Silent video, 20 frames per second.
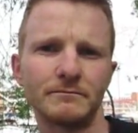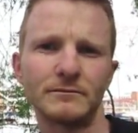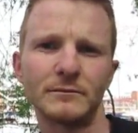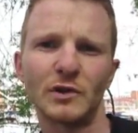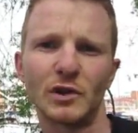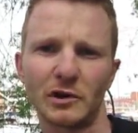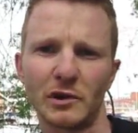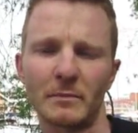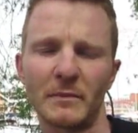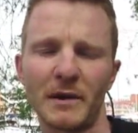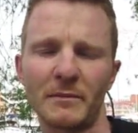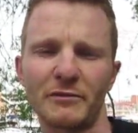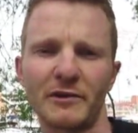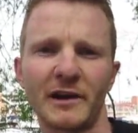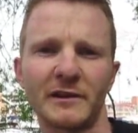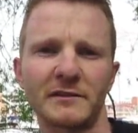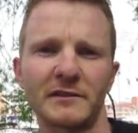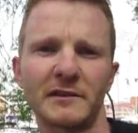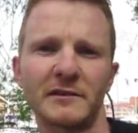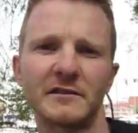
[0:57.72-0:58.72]
look at my
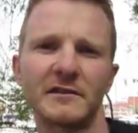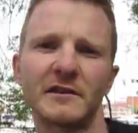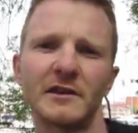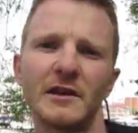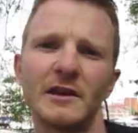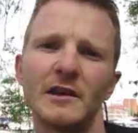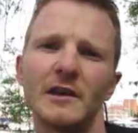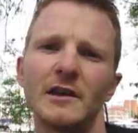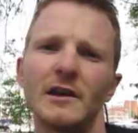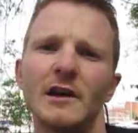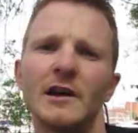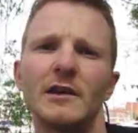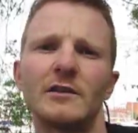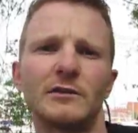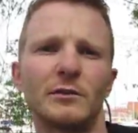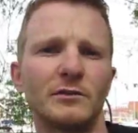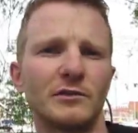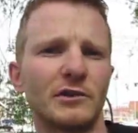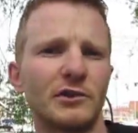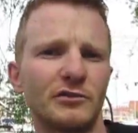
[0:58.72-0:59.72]
practice.
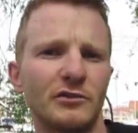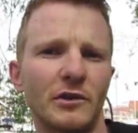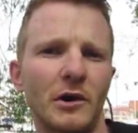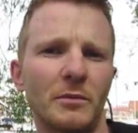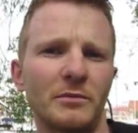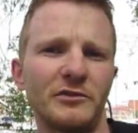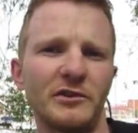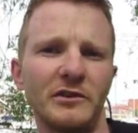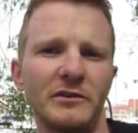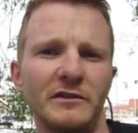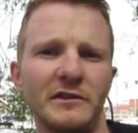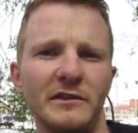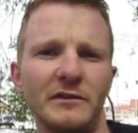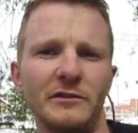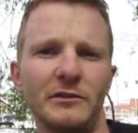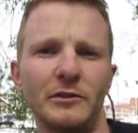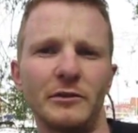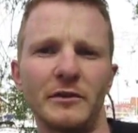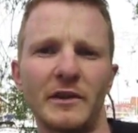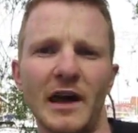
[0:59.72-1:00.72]
So it was a good opportunity
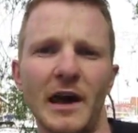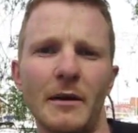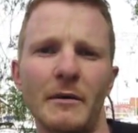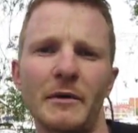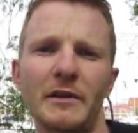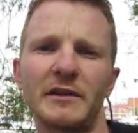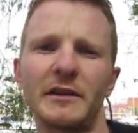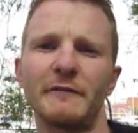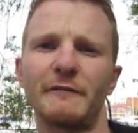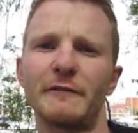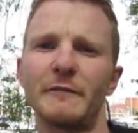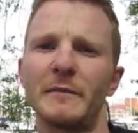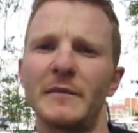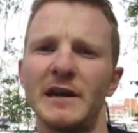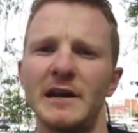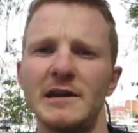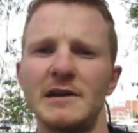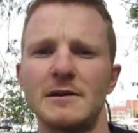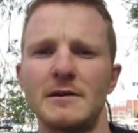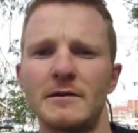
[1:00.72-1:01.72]
to do that. I think for
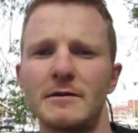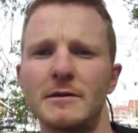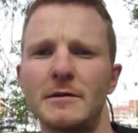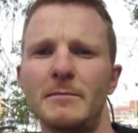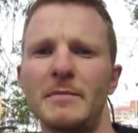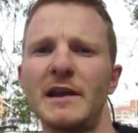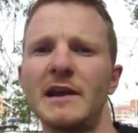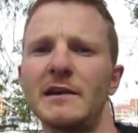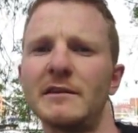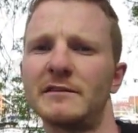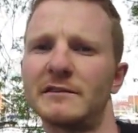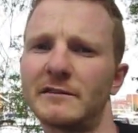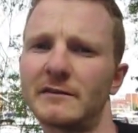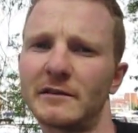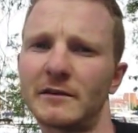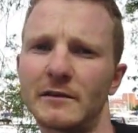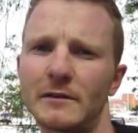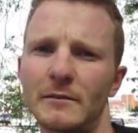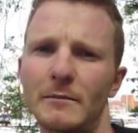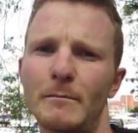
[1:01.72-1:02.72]
me, the biggest
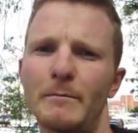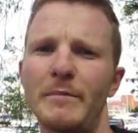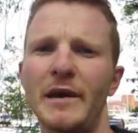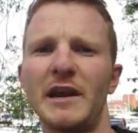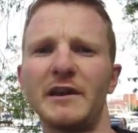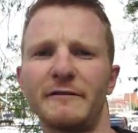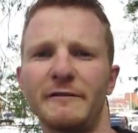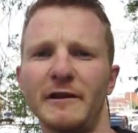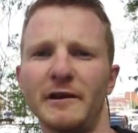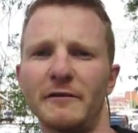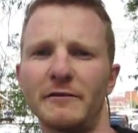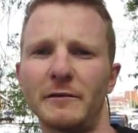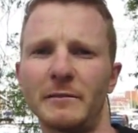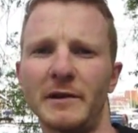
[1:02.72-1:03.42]
benefit of the